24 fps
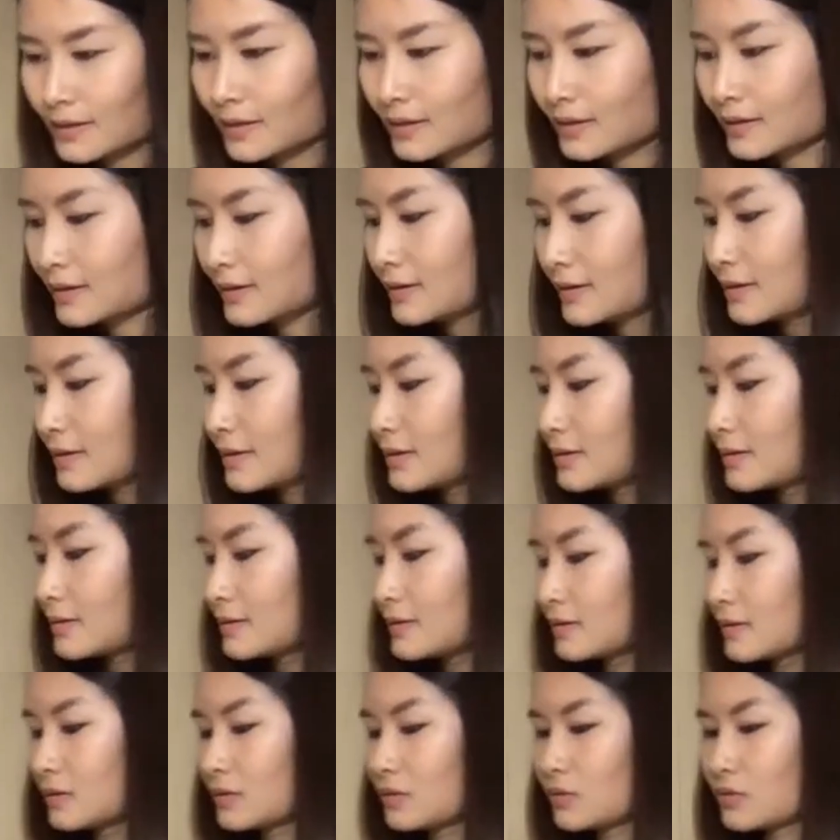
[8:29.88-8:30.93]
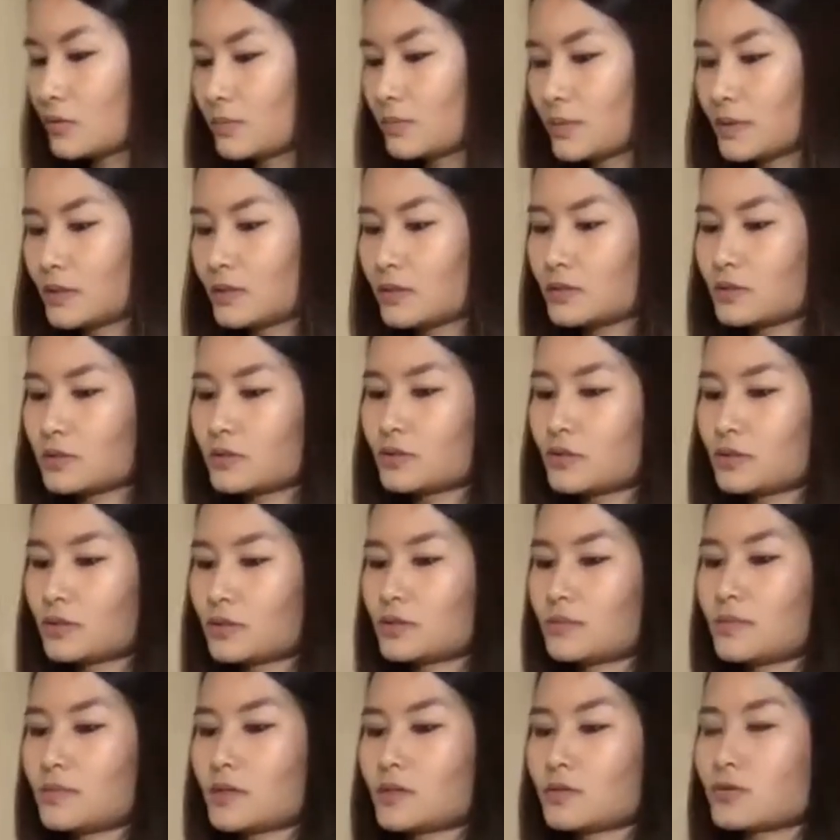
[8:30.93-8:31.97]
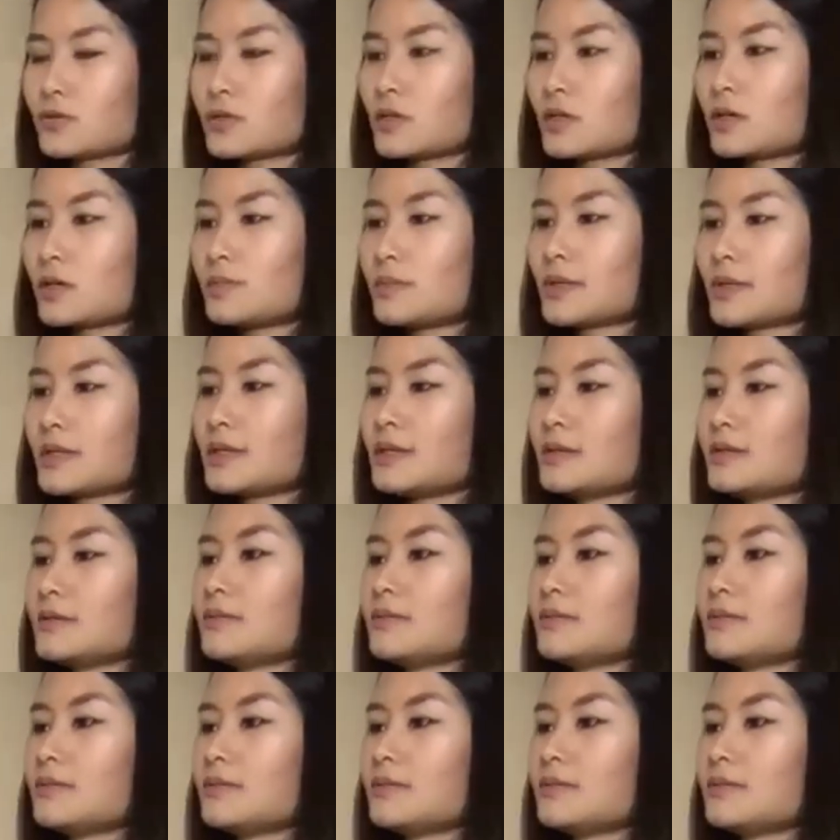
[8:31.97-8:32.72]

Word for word: um, insert the measuring cup again.